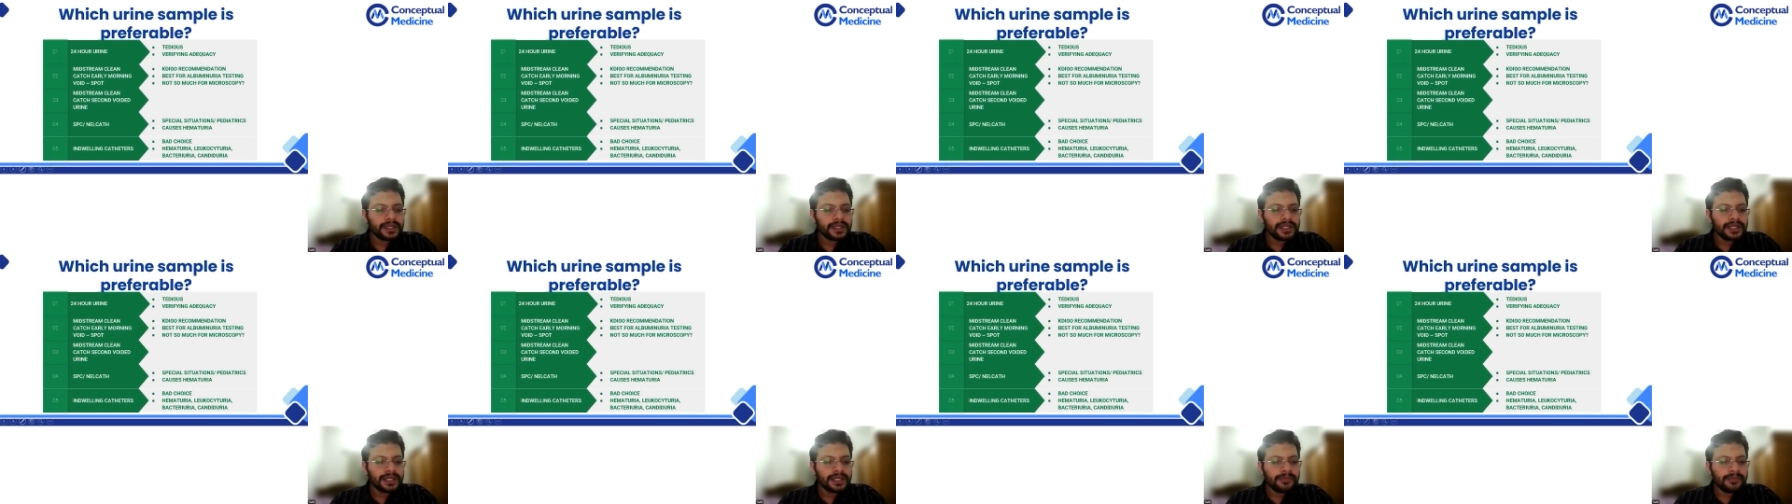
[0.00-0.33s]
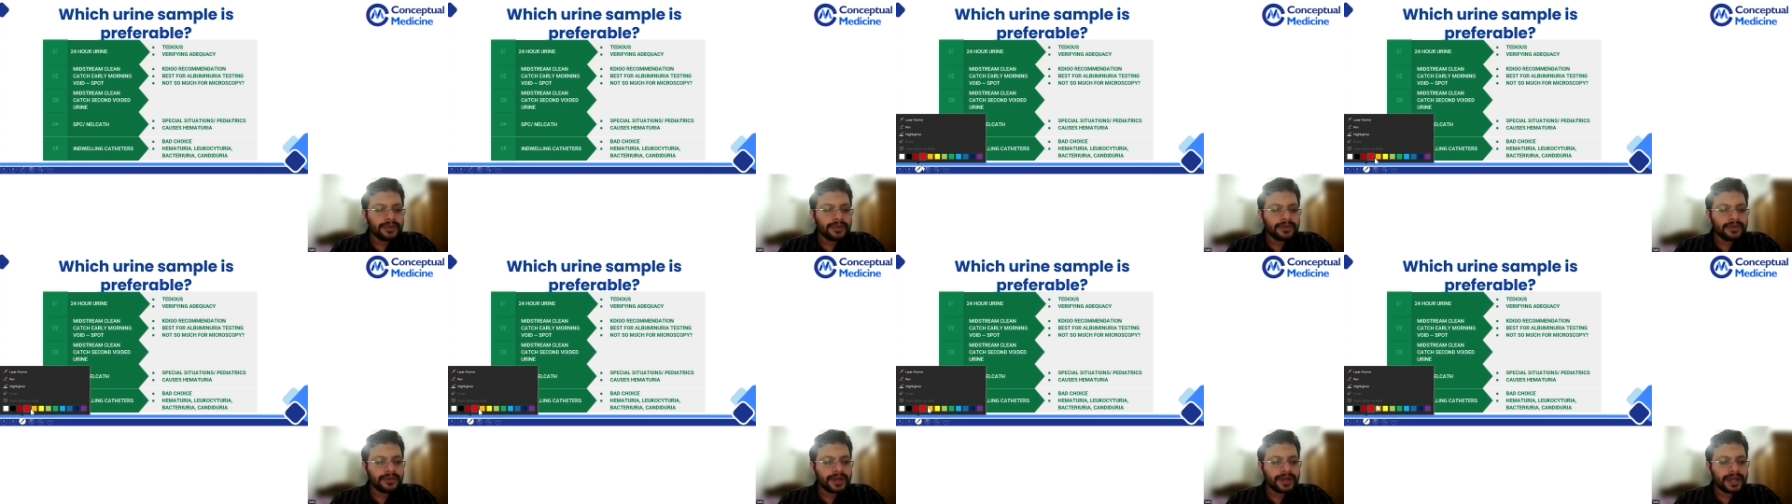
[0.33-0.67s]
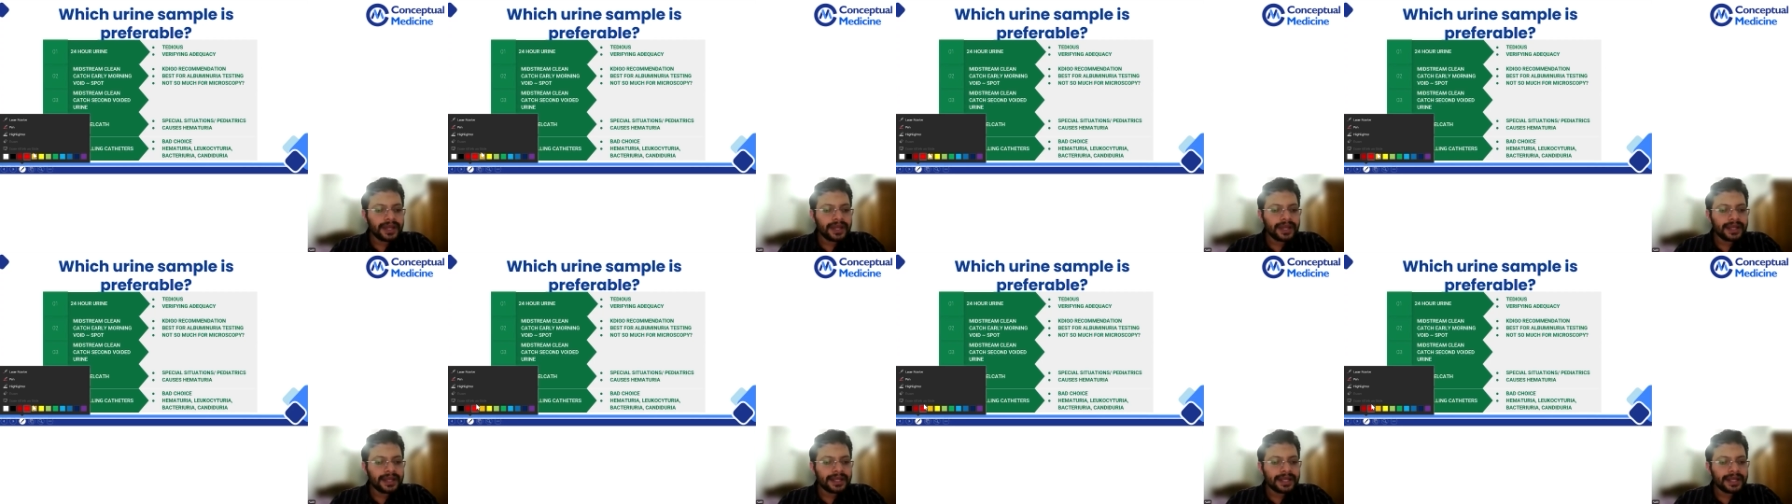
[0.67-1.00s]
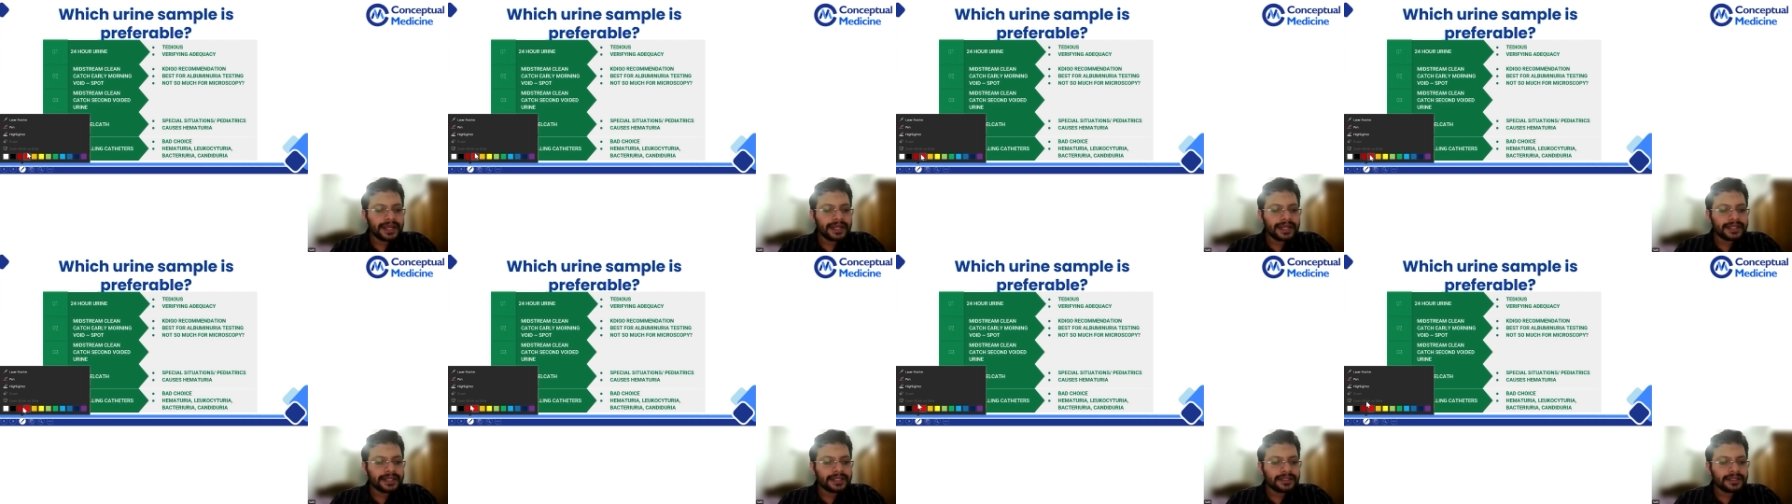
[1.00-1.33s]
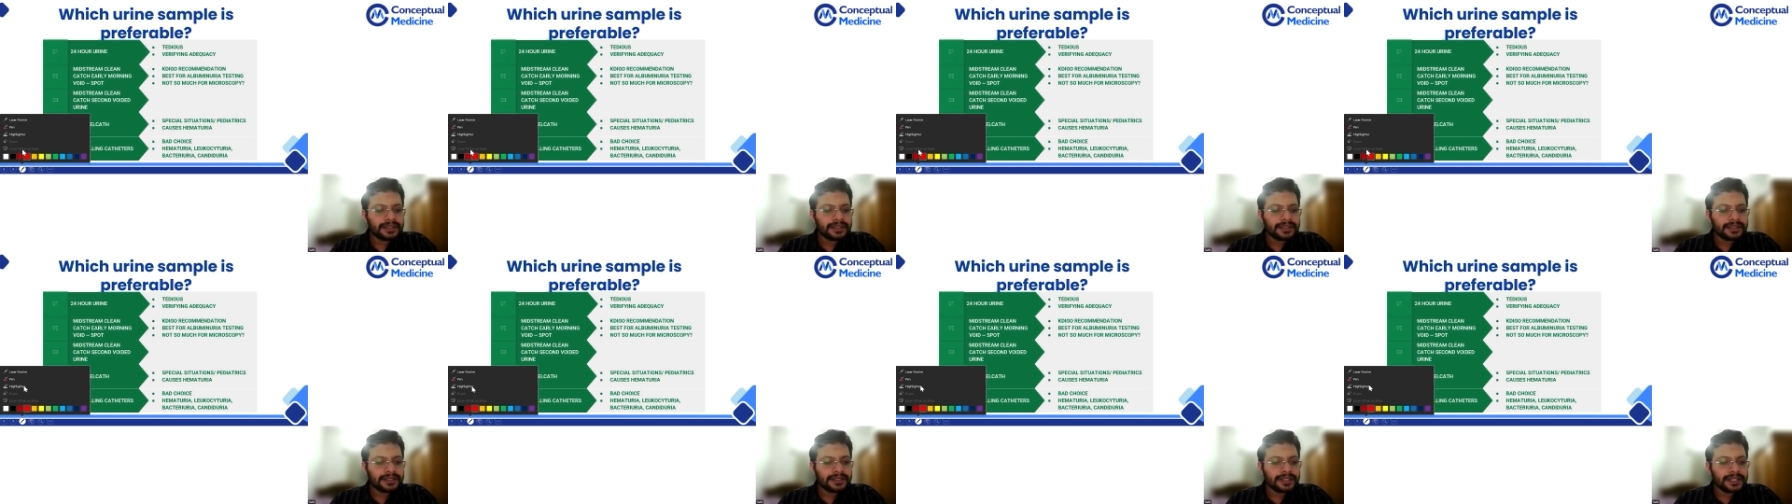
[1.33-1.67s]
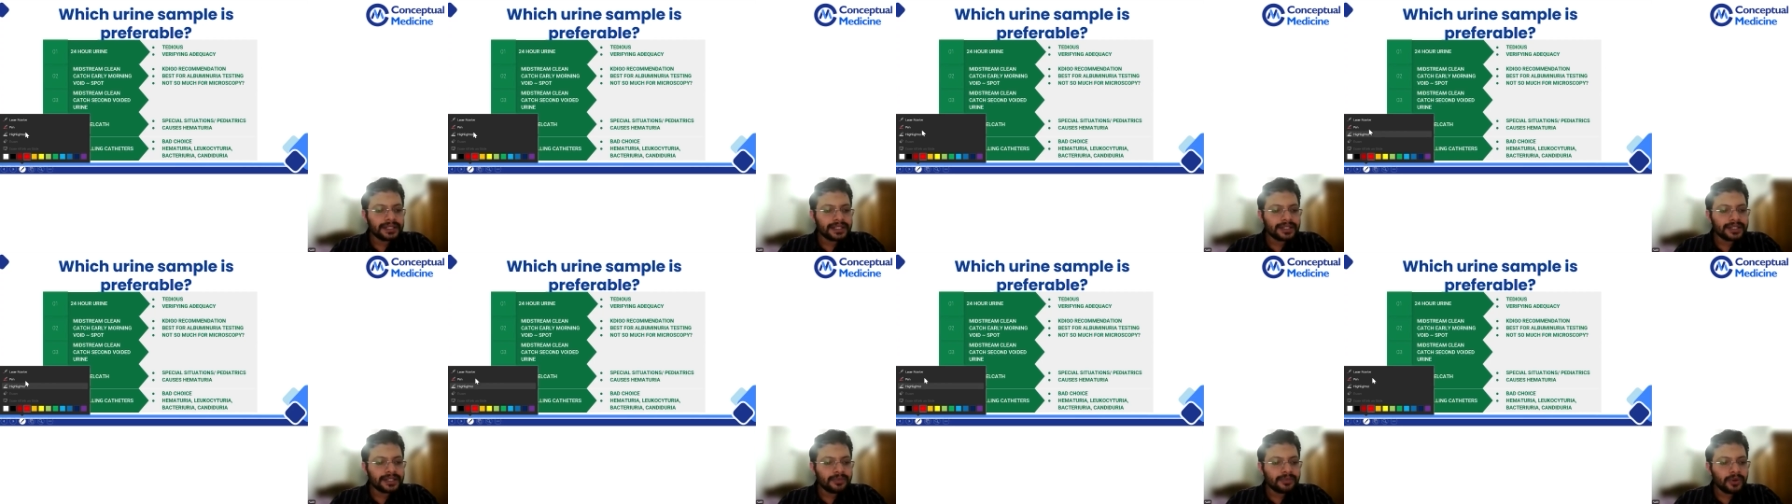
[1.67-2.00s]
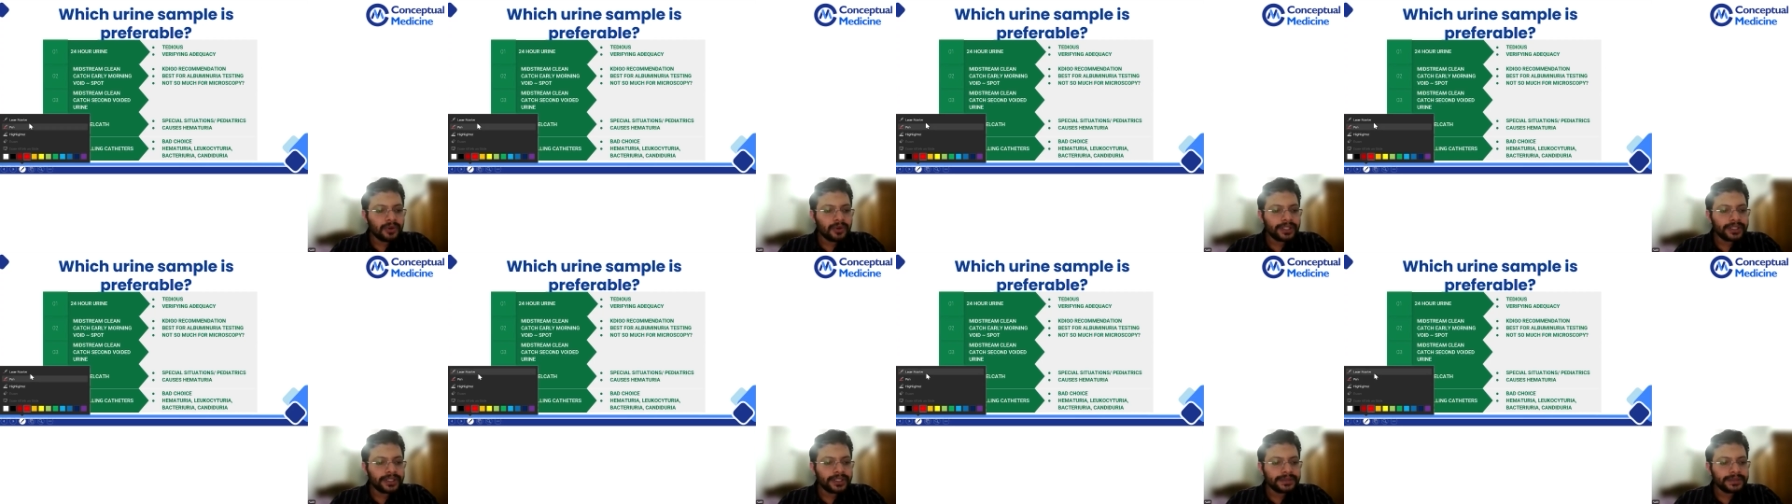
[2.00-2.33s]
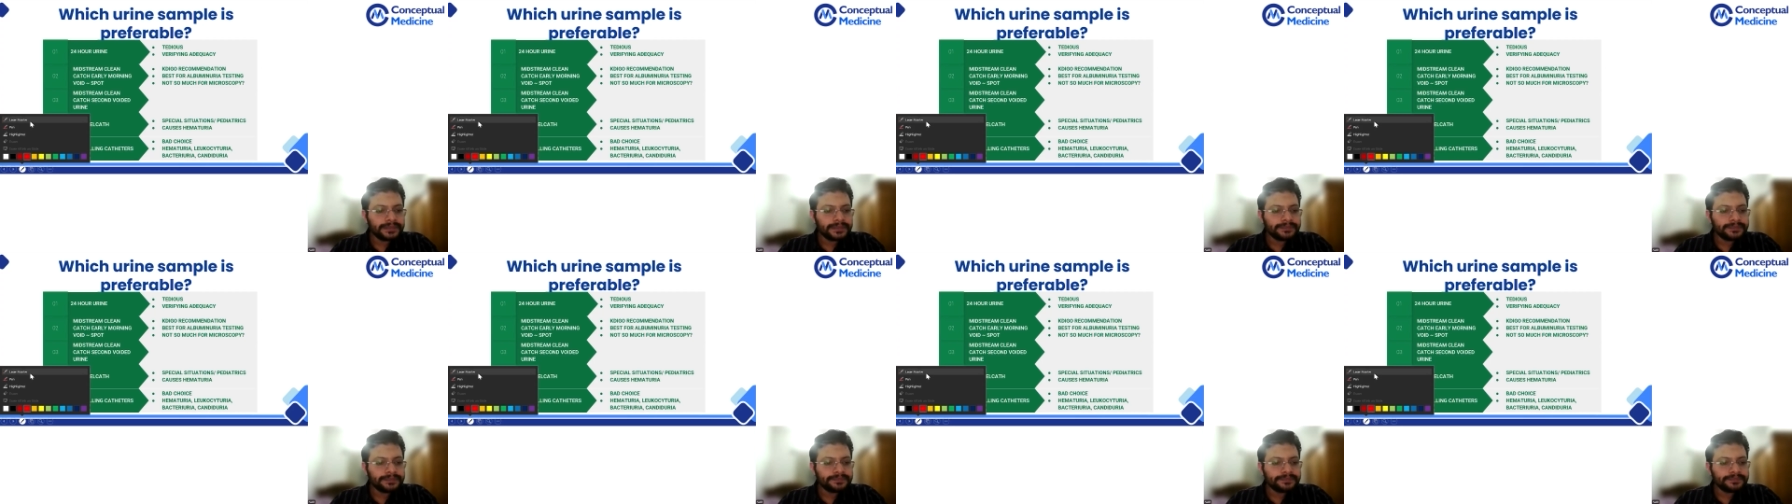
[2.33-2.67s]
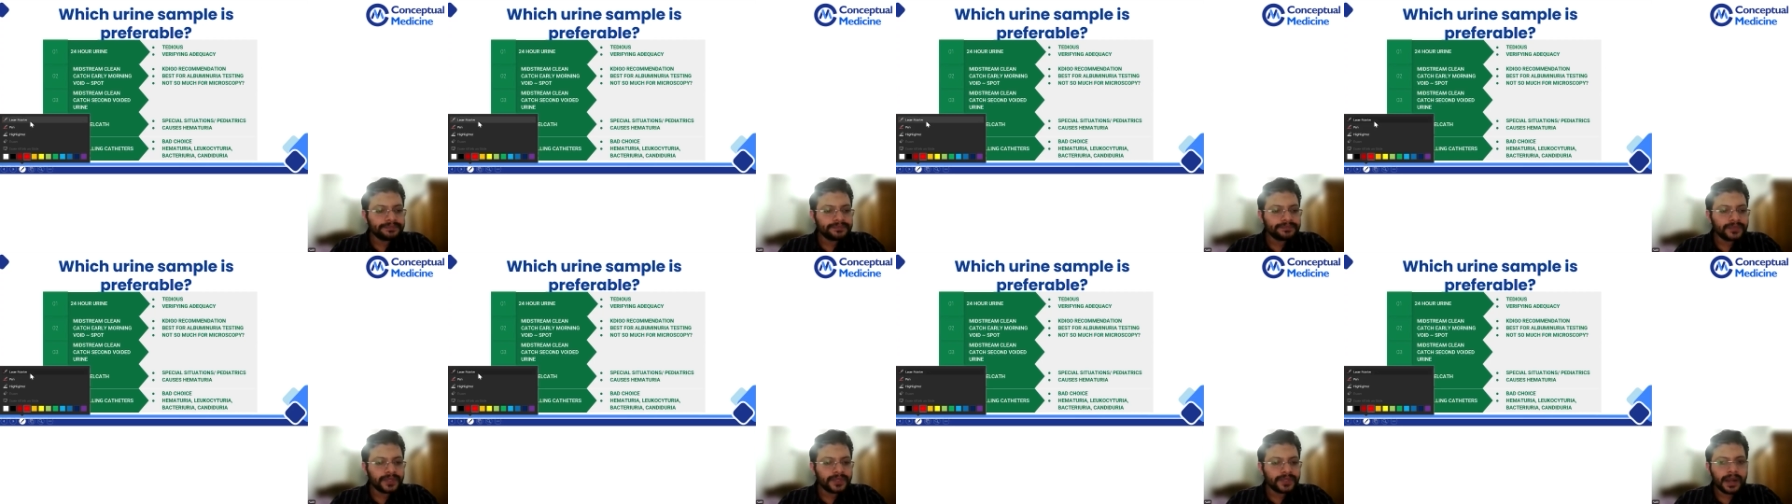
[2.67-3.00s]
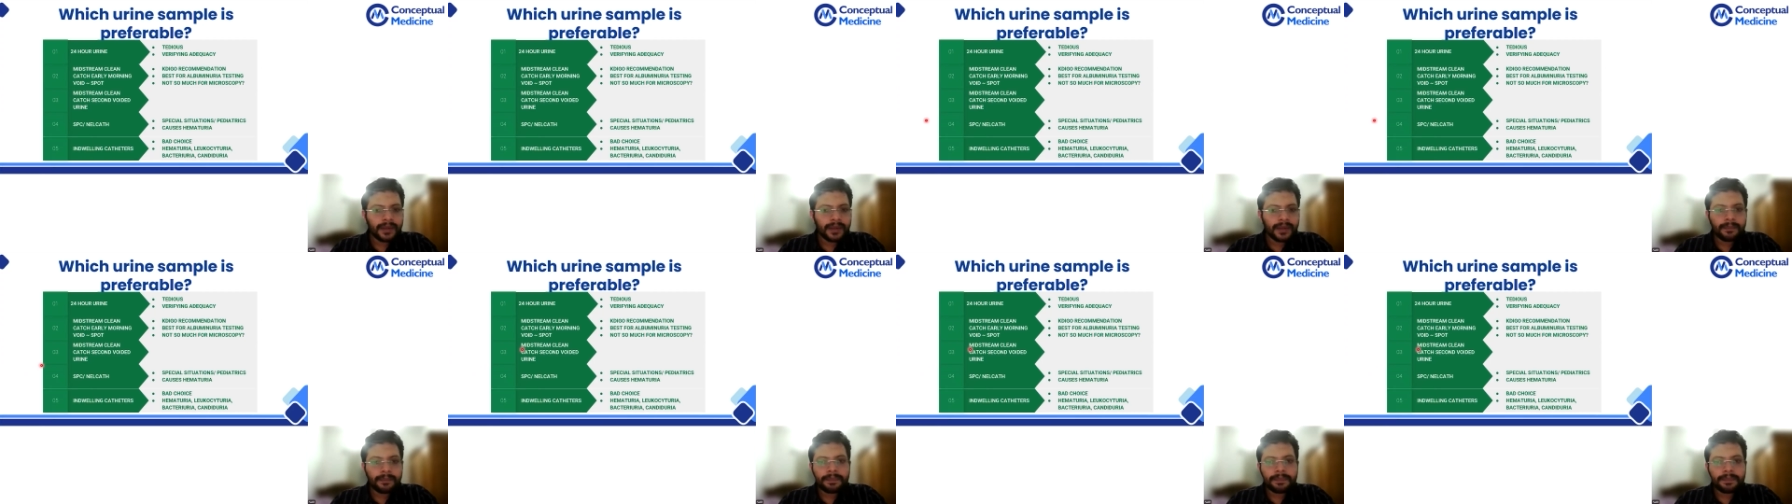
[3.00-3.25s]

let me try and get a laser pointer. Yeah.